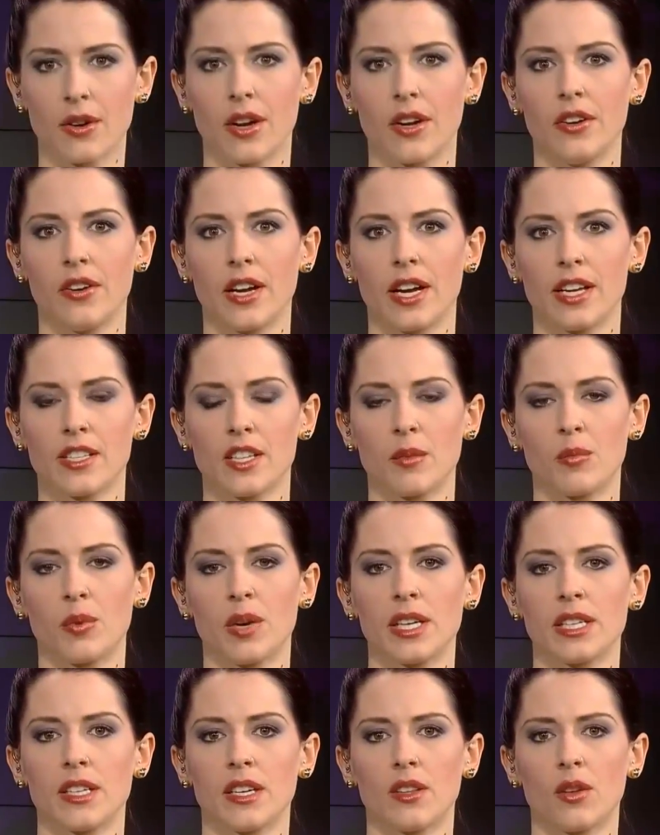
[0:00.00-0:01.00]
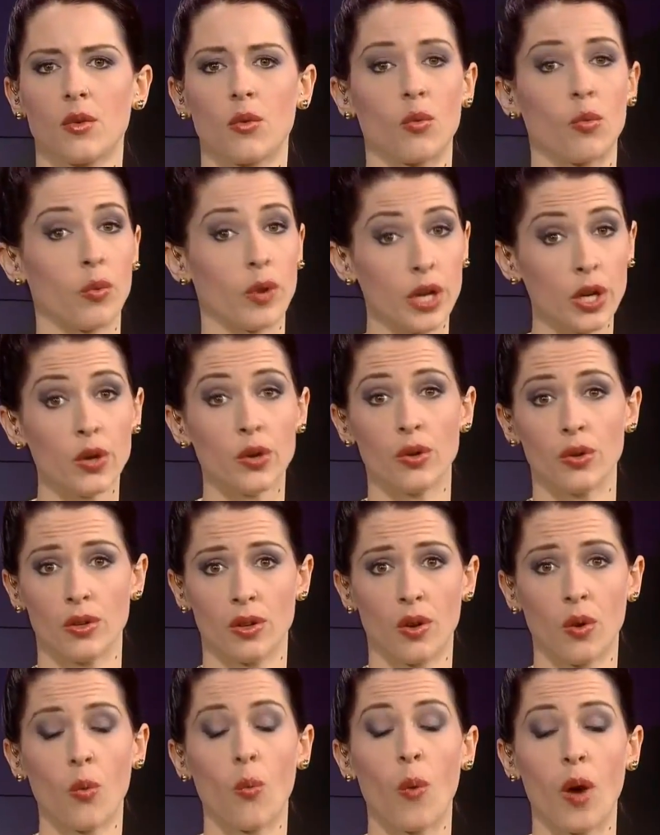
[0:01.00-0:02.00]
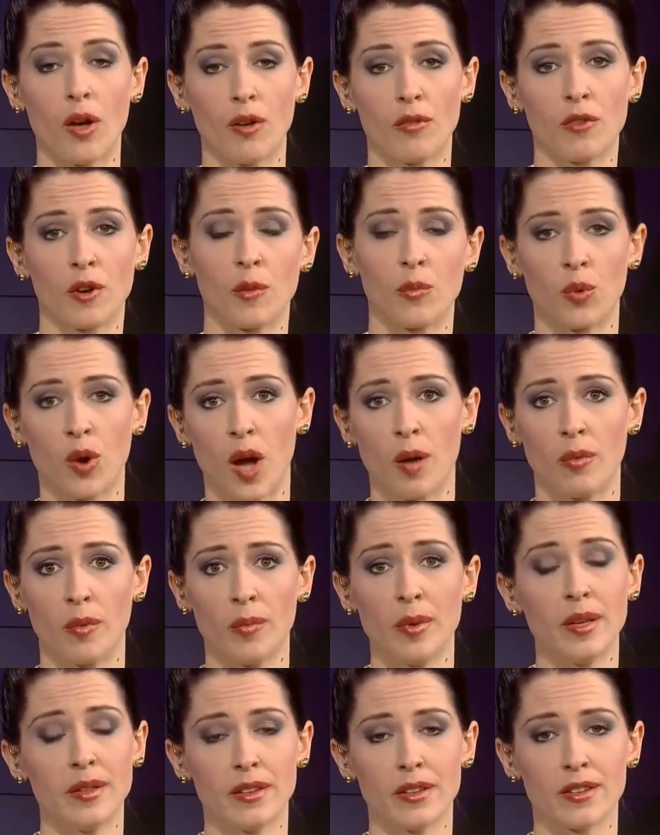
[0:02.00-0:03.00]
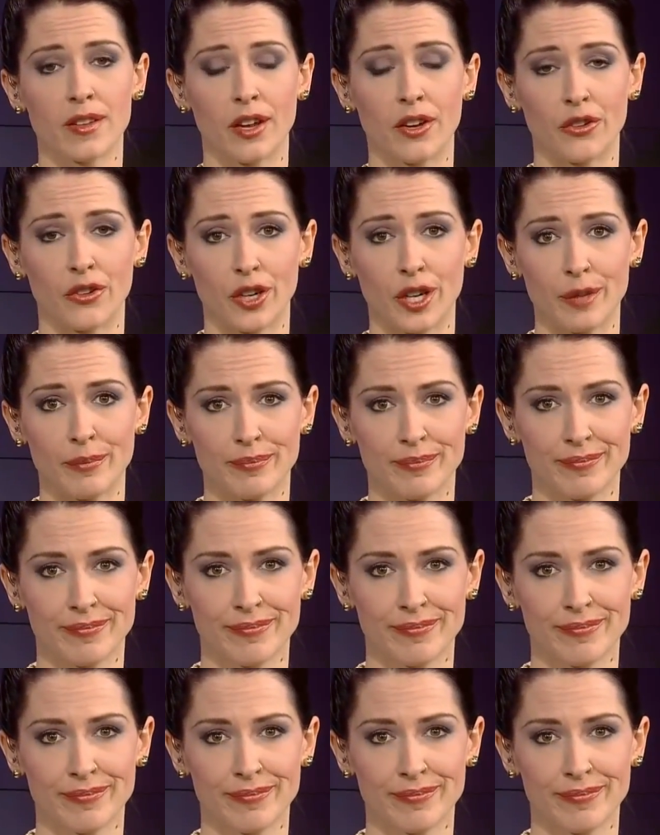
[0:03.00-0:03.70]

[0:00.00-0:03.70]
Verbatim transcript: around, you guys. I'll break down the real welfare problem in this country.